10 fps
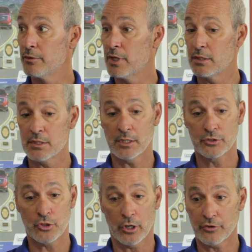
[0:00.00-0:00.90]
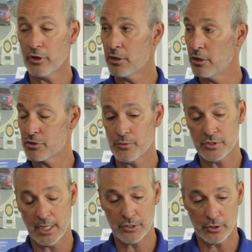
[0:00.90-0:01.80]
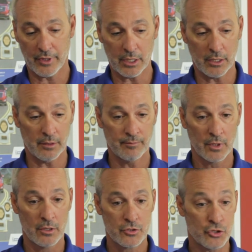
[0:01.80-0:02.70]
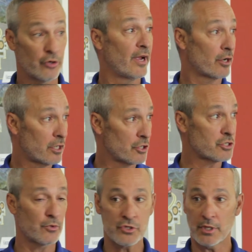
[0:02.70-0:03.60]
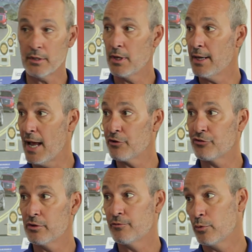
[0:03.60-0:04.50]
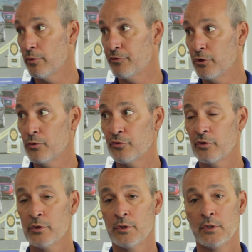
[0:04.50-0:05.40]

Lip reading: that targets our customers. They survey our customers and ask them for reviews.